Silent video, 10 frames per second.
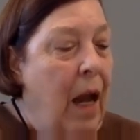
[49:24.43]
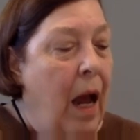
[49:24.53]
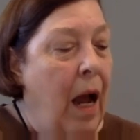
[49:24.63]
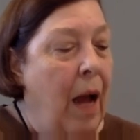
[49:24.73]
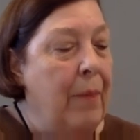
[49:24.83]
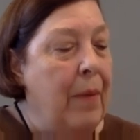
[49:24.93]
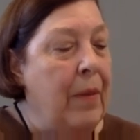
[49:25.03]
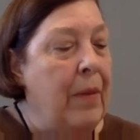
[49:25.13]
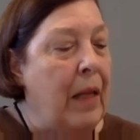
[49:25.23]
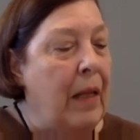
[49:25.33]
Um,
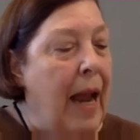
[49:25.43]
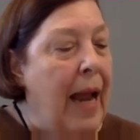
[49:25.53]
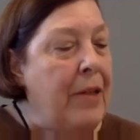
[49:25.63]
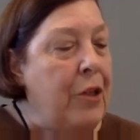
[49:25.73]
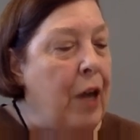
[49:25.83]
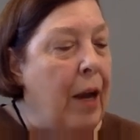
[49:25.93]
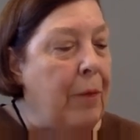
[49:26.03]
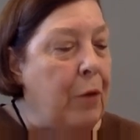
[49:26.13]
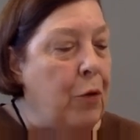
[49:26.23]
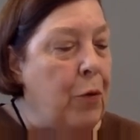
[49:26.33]
the last chapter,